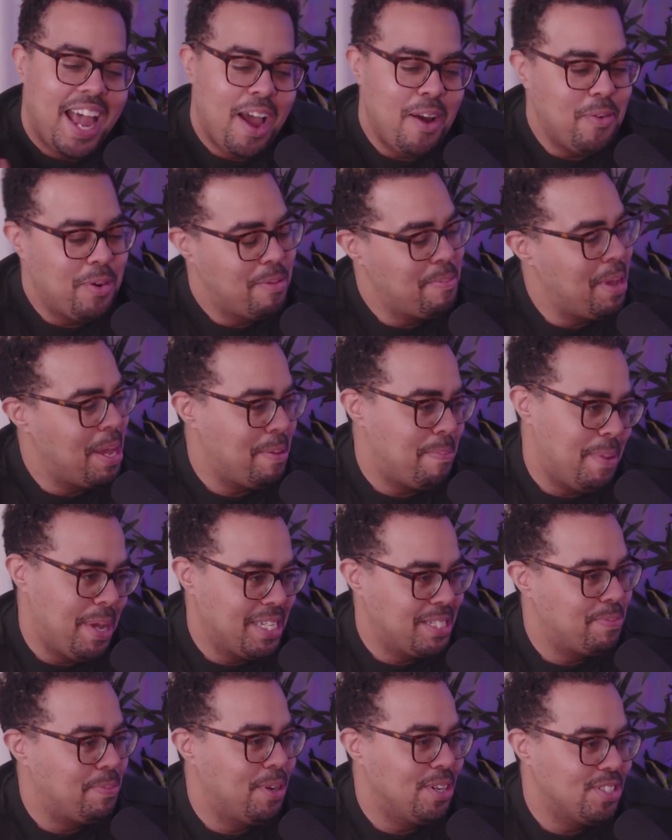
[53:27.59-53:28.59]
That would make
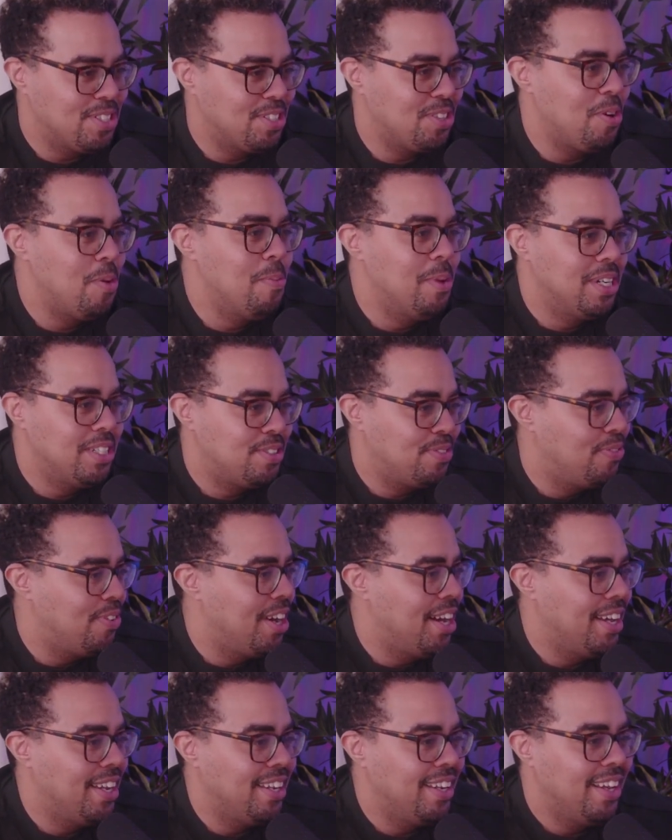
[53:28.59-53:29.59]
baseball so much
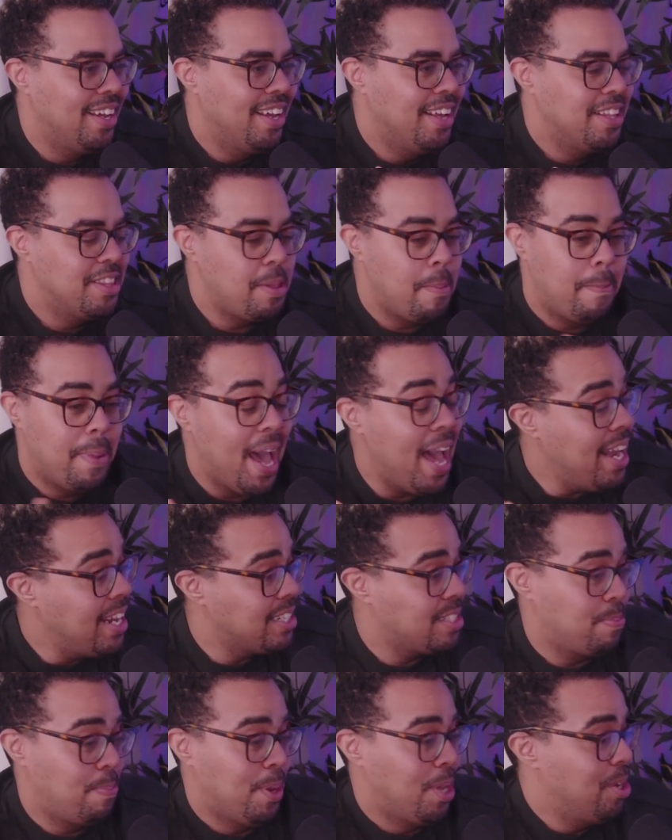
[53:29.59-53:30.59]
fun. Yeah. The
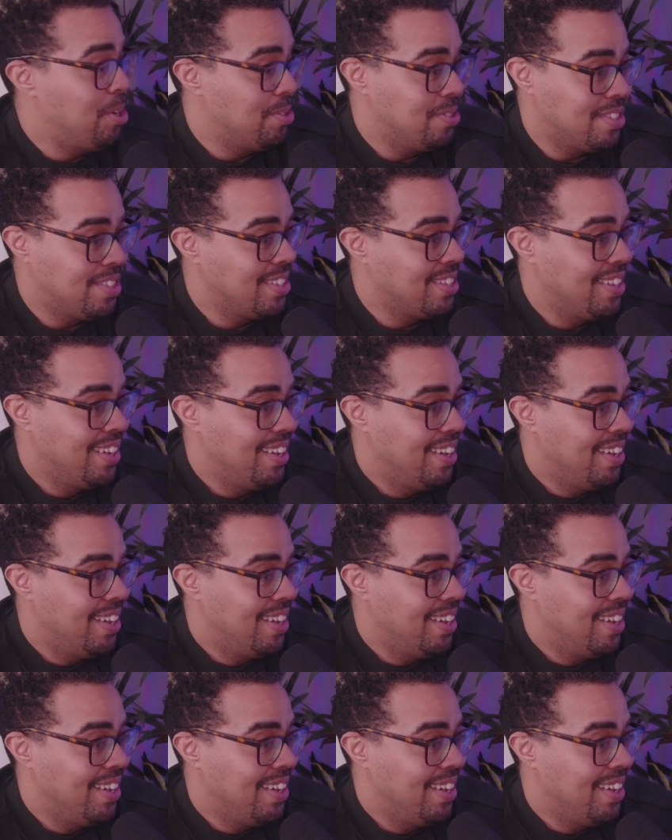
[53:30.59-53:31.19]
bat explodes.